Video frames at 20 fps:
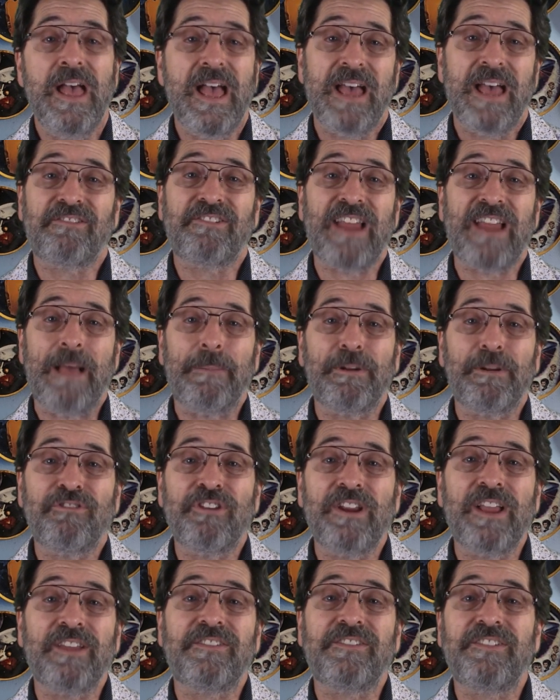
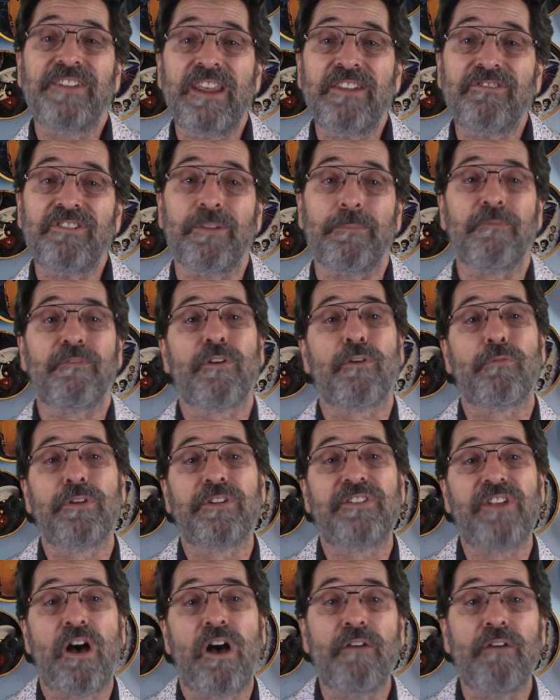Establishing a system for
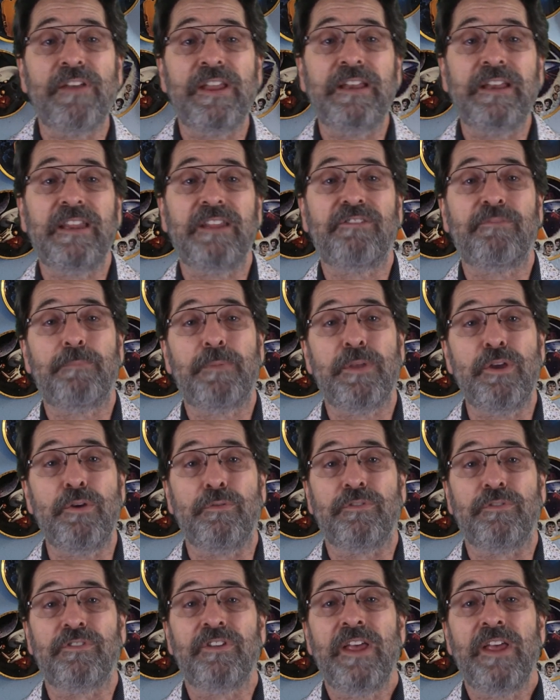resolving
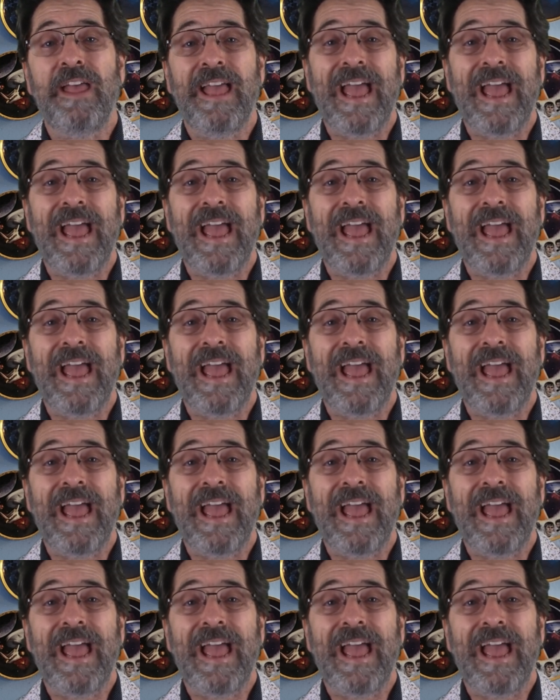disputes